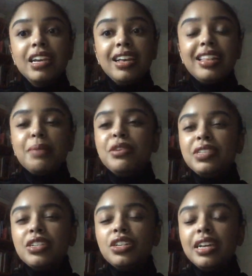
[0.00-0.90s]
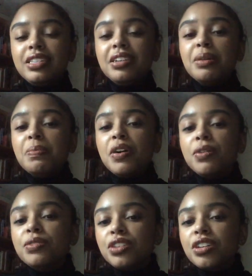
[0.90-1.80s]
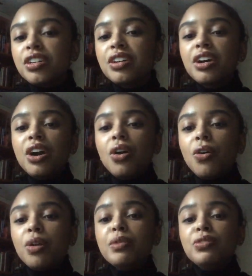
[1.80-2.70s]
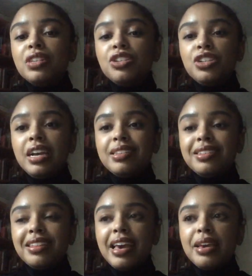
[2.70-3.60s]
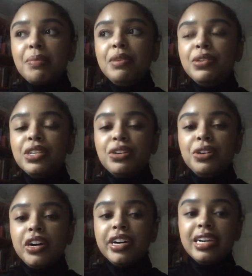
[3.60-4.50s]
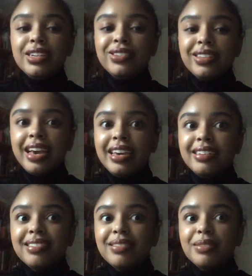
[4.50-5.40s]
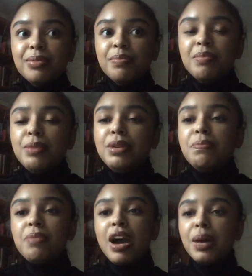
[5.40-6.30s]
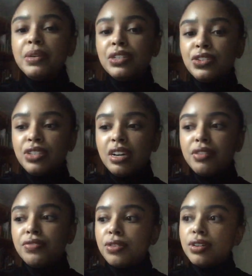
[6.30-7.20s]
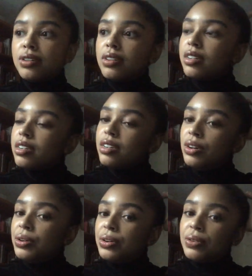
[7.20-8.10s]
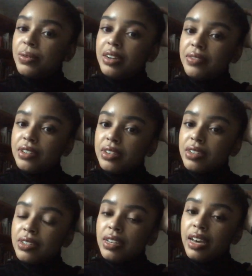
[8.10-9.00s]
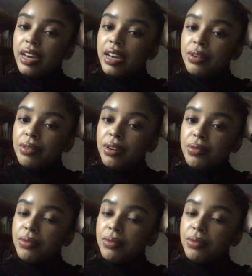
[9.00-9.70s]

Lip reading: Like, musician as in composer, or musician as in, like, musical artist, like, maybe popular stuff, or whatever, because I don't know